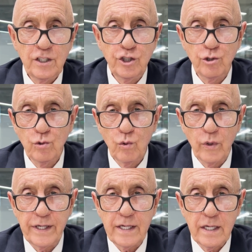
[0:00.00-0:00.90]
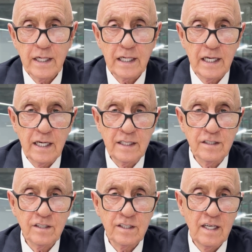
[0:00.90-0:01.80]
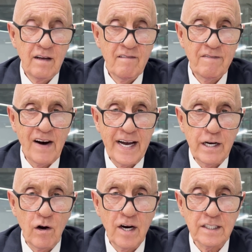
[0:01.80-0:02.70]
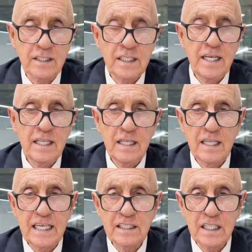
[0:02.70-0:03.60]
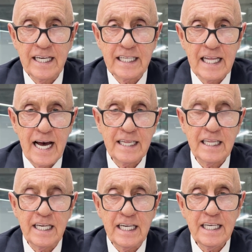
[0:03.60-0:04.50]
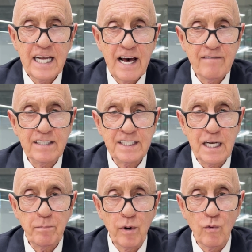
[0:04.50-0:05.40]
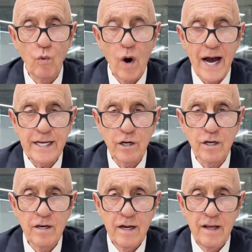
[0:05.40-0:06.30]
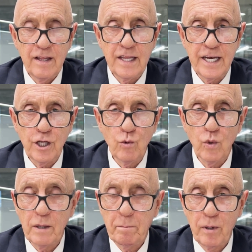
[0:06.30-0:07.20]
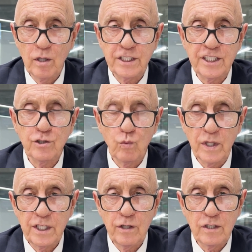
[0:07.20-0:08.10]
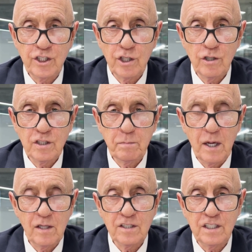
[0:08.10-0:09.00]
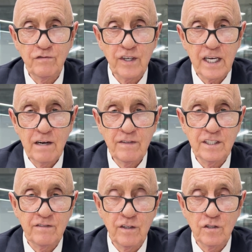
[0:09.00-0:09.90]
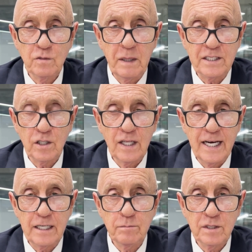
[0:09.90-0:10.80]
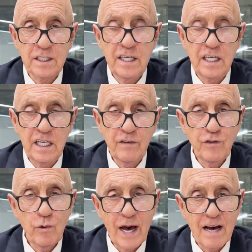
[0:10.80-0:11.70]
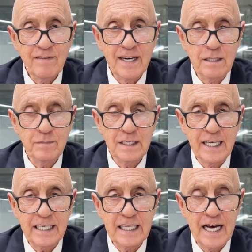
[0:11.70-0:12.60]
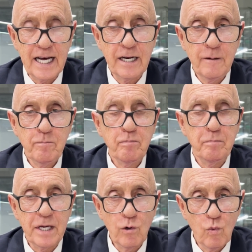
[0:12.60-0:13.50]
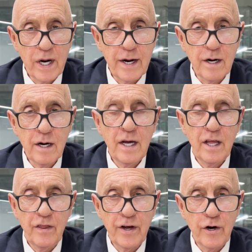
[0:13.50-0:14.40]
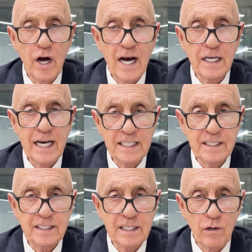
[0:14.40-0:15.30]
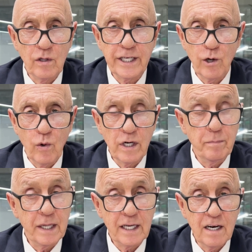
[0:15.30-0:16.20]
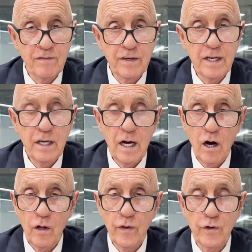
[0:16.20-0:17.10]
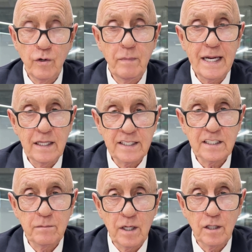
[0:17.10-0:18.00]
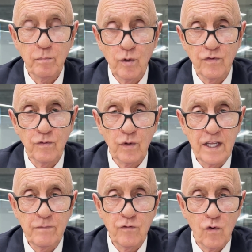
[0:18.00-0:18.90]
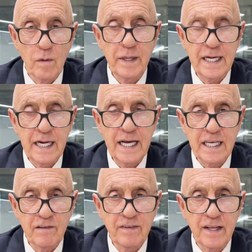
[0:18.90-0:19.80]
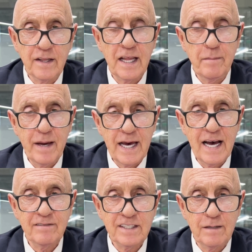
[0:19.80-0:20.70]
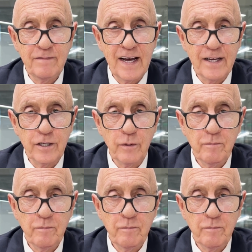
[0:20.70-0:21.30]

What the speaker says: jewelry, guns, fine arts, things like that need to have a separate rider that you would have purchased with your insurance policy for coverage of those special items. If you have items like that, be aware they're not necessarily going to be covered, although you may list them on the proof of claim form in any event. They may have some value.